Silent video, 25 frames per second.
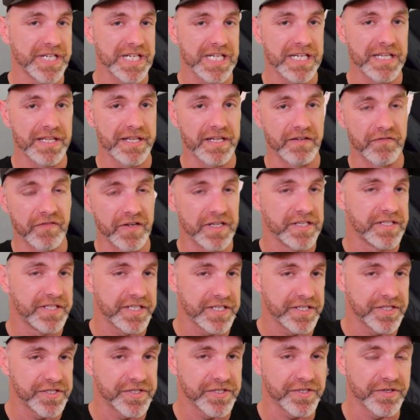here, the
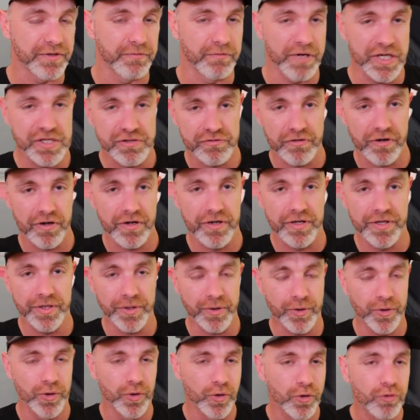vintage, the retro, the
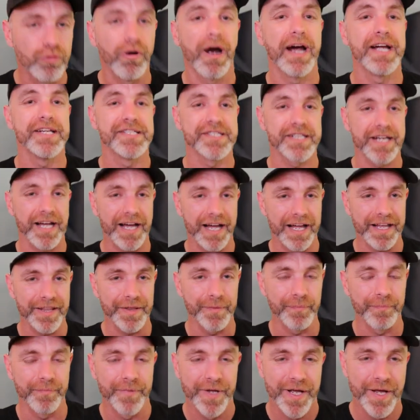cool race car,
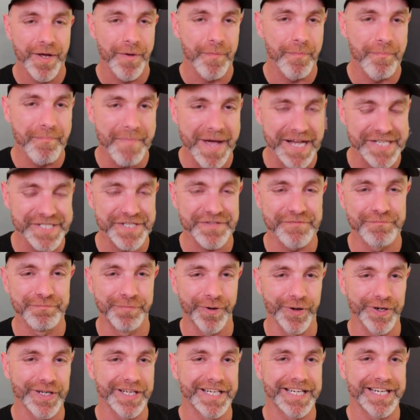the massive
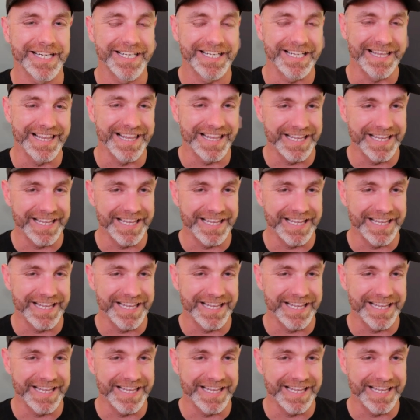body kit.